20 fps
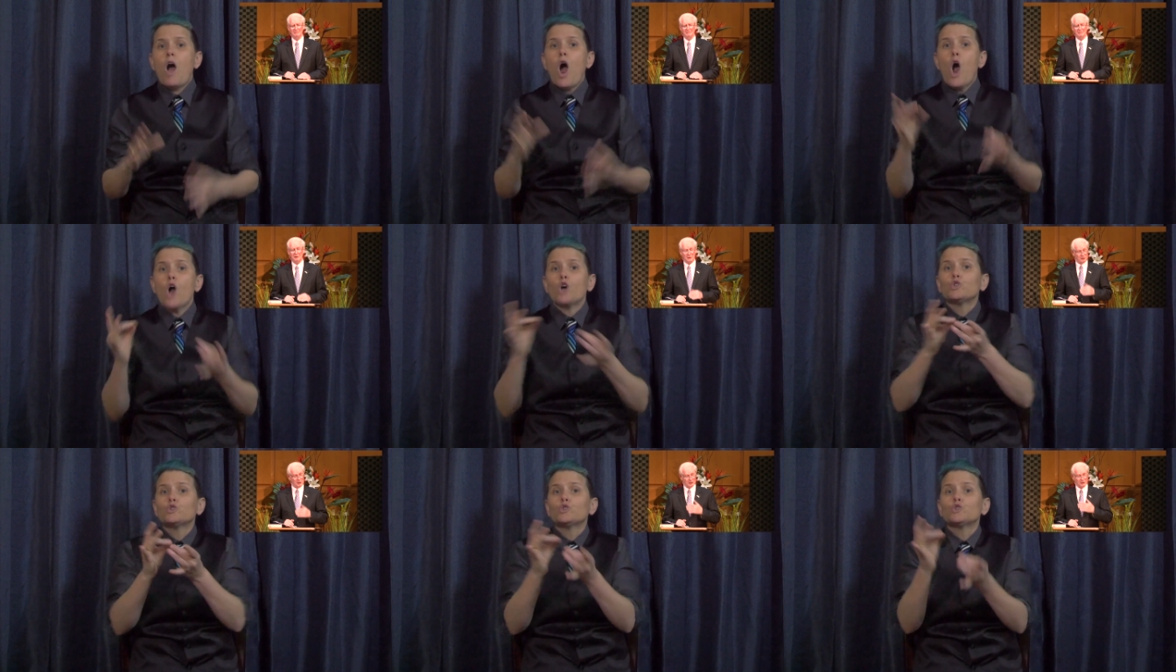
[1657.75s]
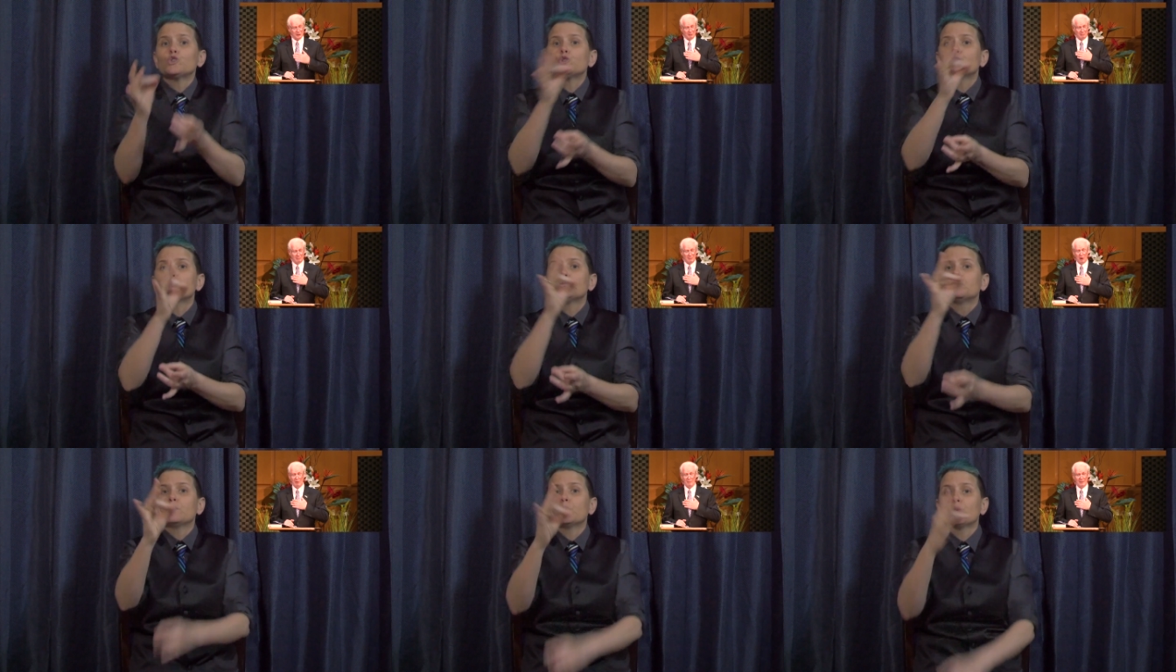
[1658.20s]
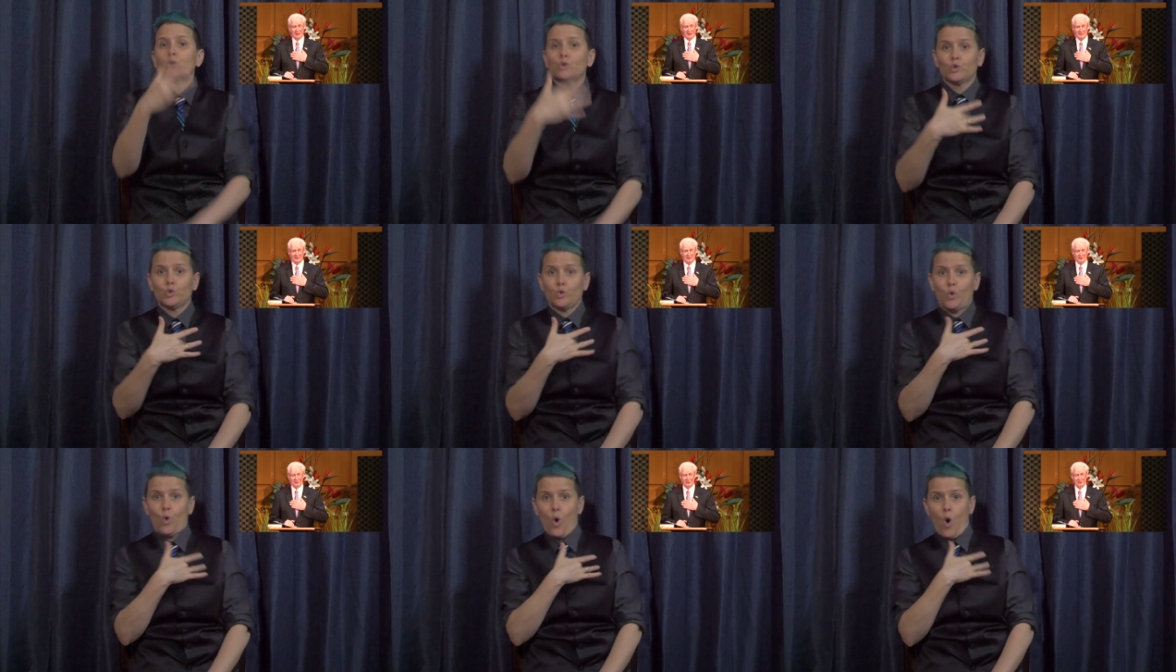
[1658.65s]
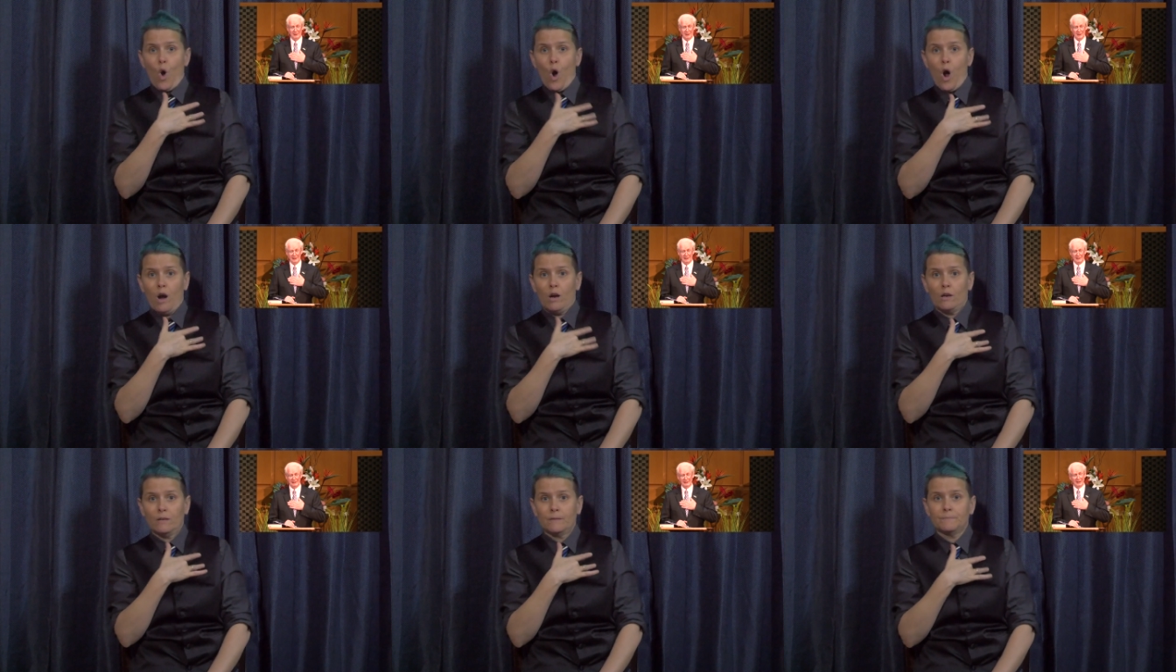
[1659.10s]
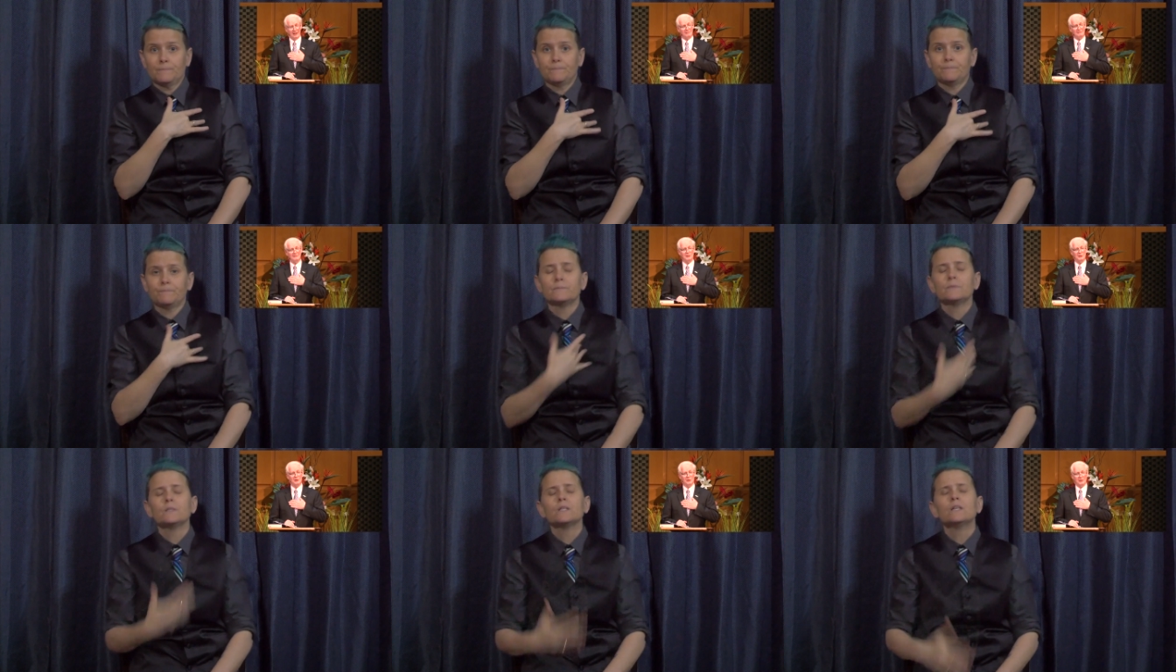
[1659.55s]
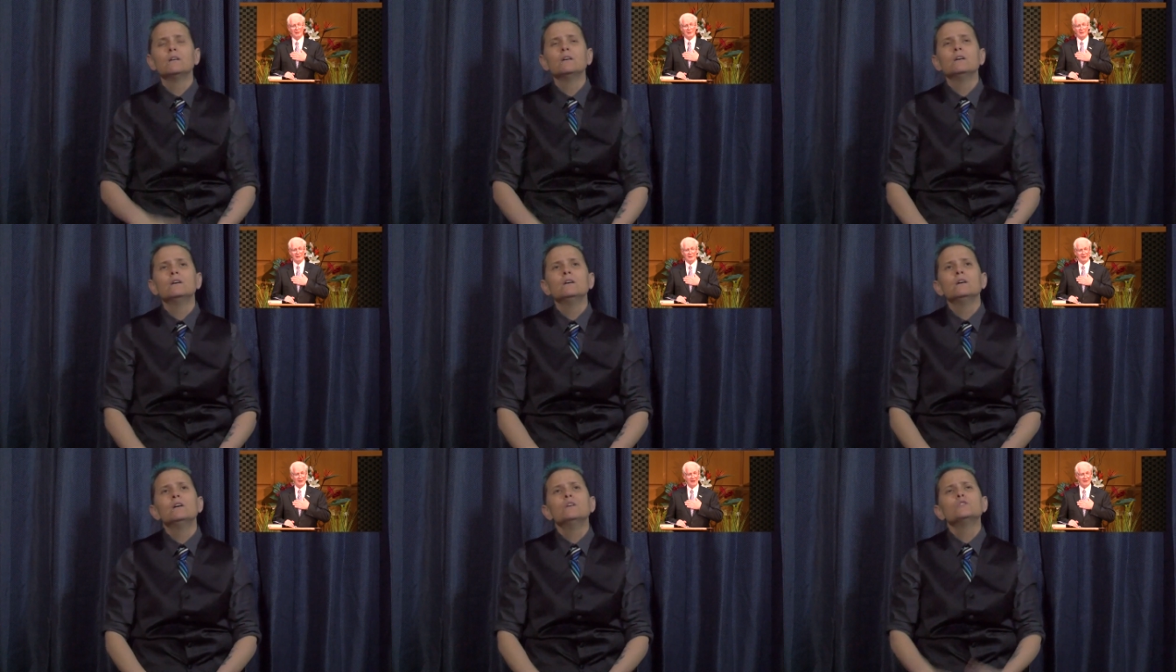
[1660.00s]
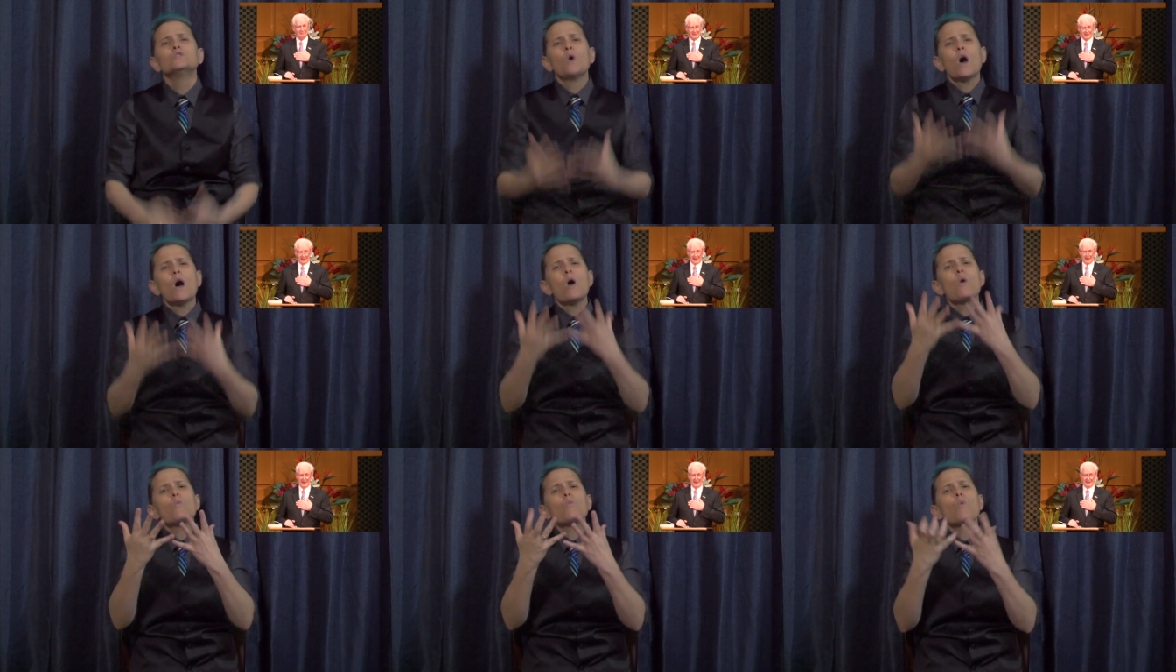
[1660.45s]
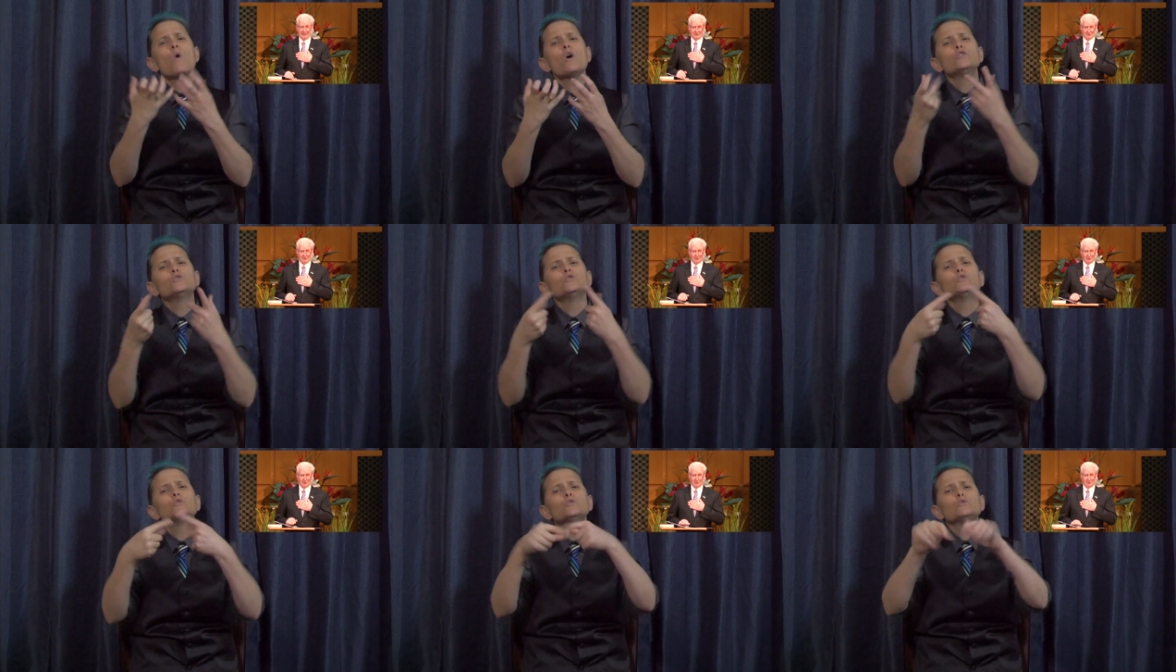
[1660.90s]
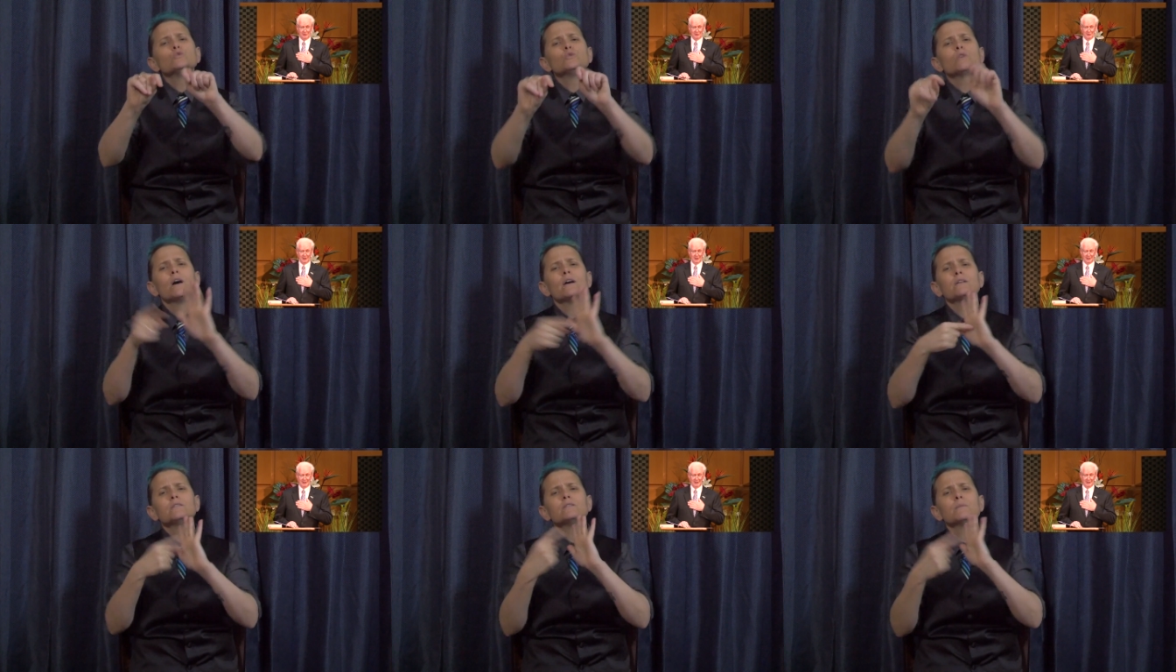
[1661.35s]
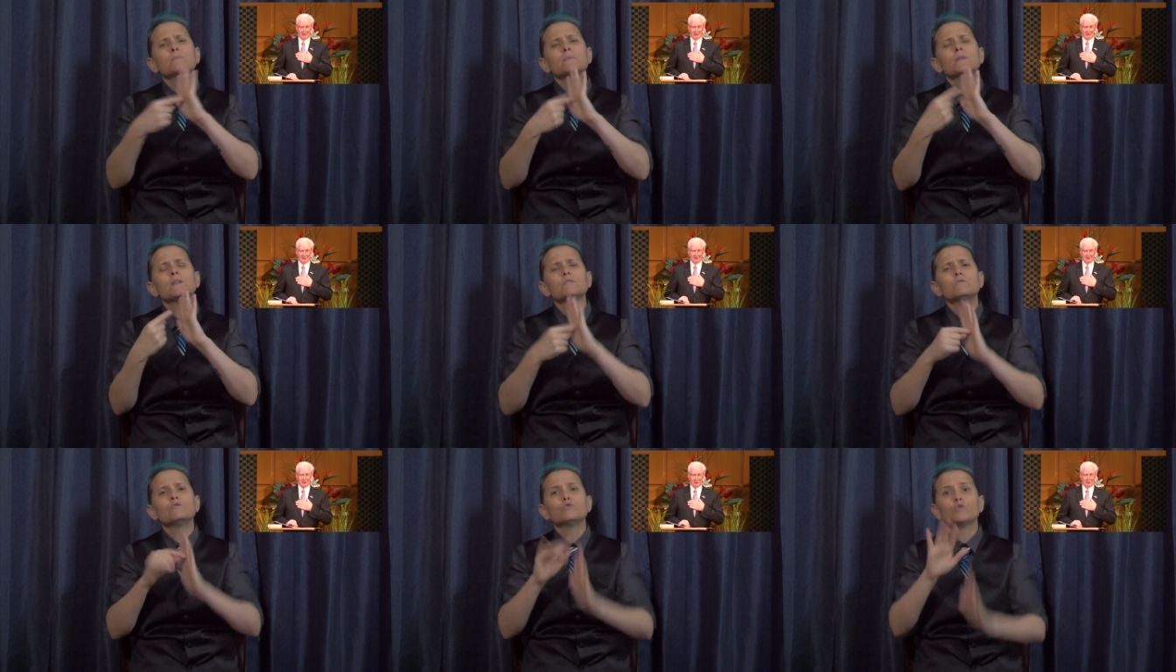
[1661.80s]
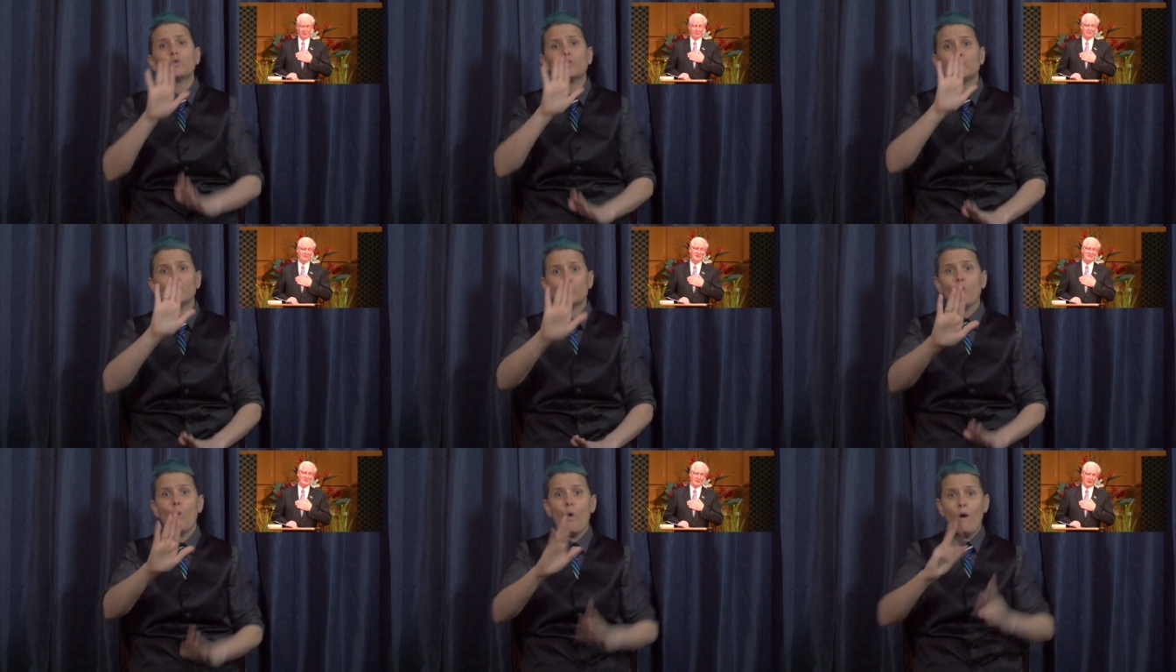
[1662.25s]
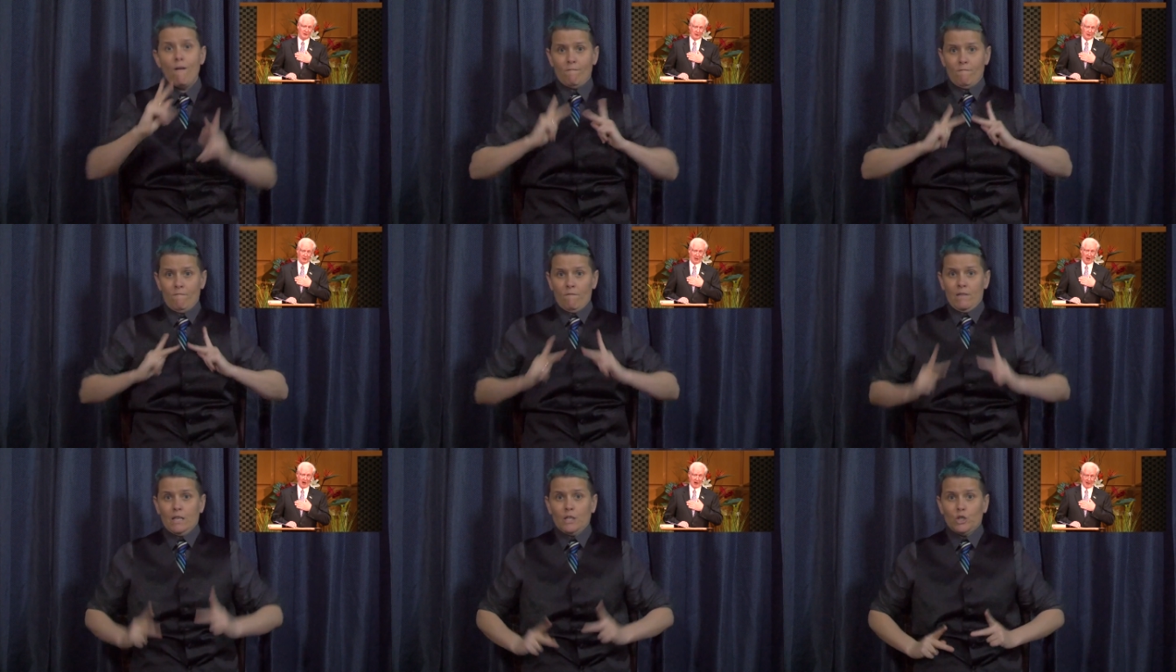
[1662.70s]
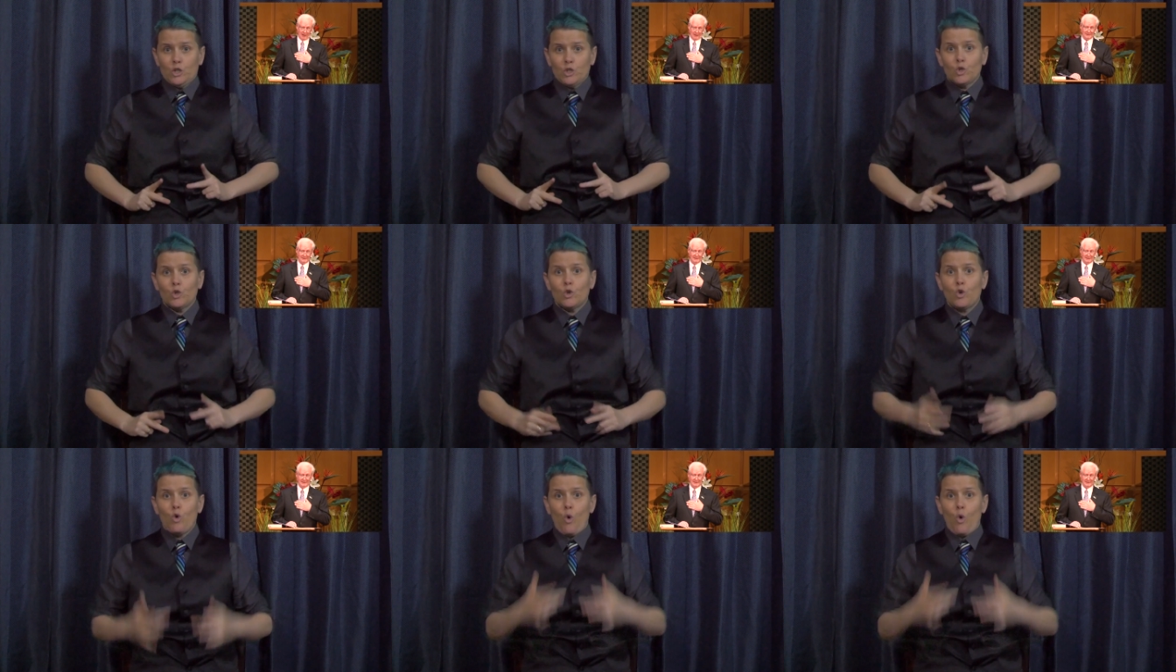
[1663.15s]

for just a moment to lift your left hand to your physical heart.